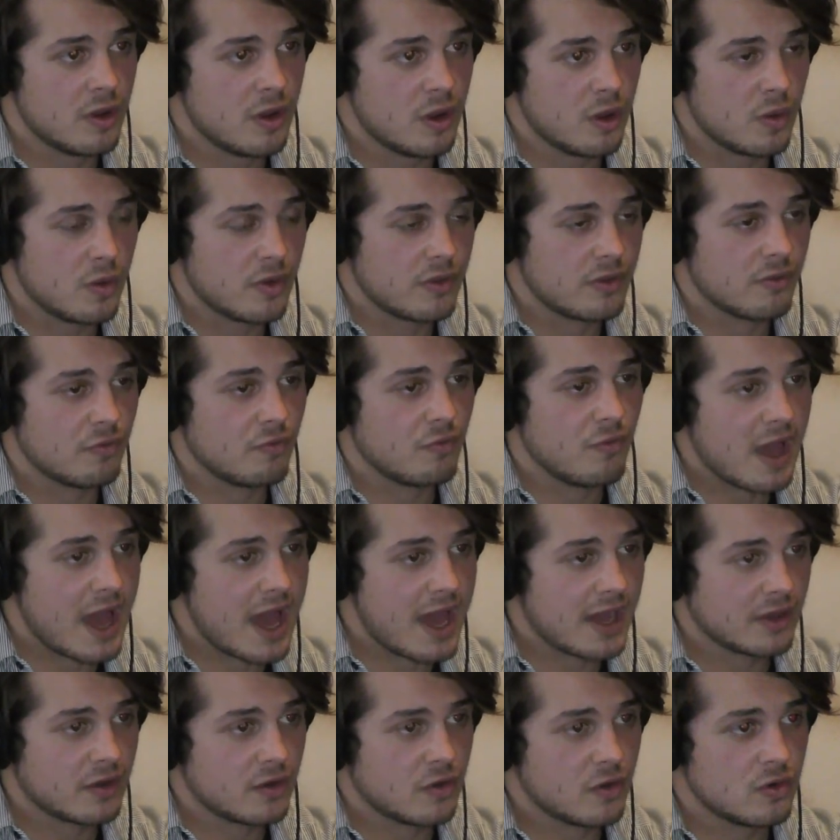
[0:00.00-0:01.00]
with a
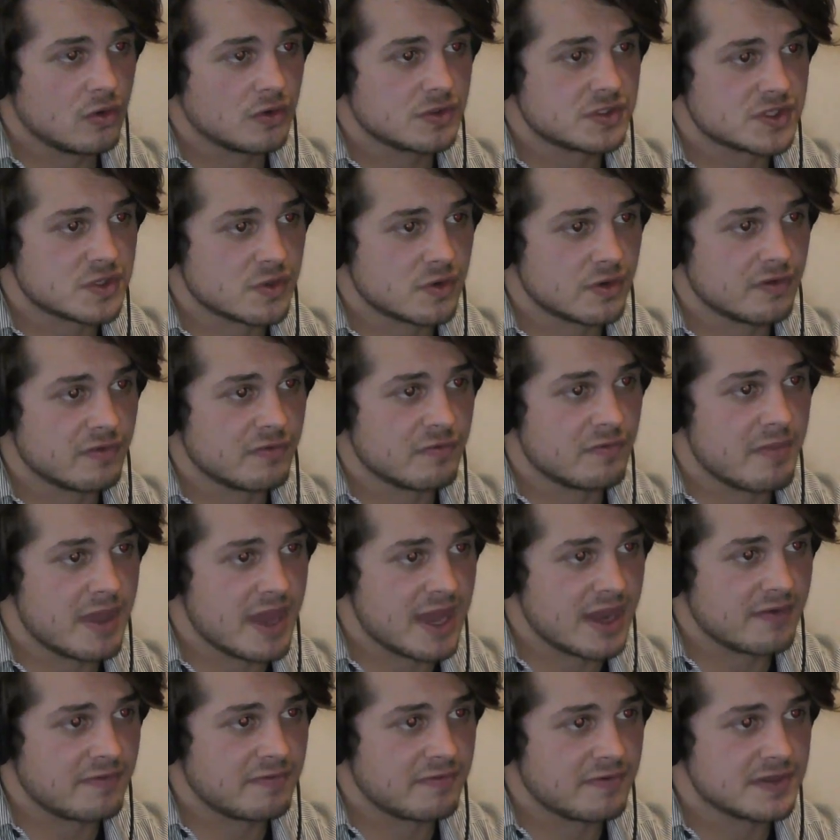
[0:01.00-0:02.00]
radical sort of
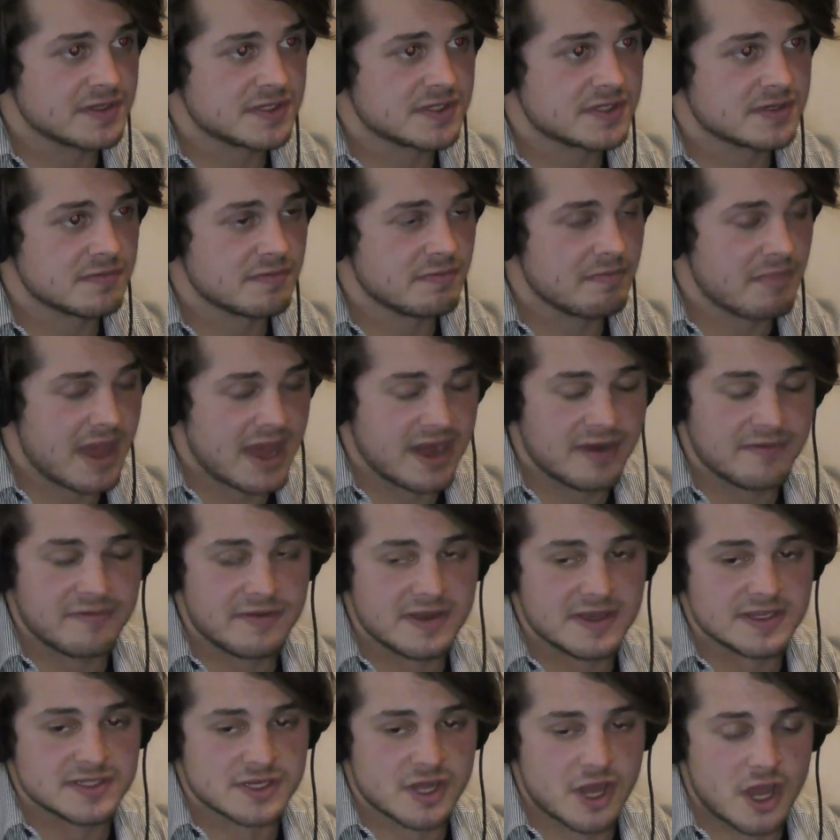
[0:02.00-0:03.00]

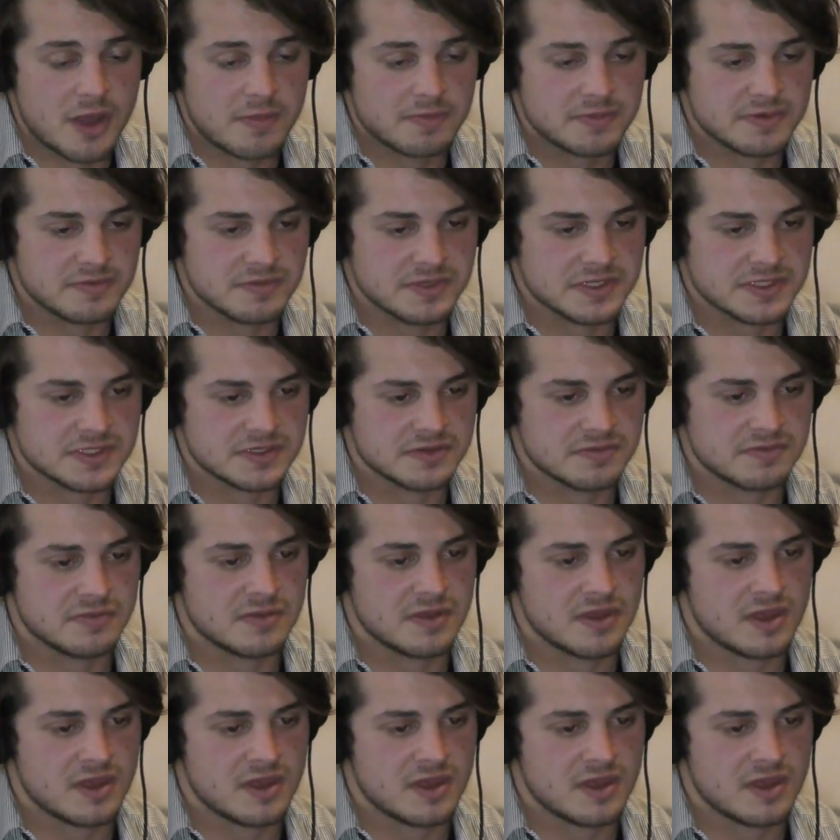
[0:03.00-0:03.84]
manifest optimism.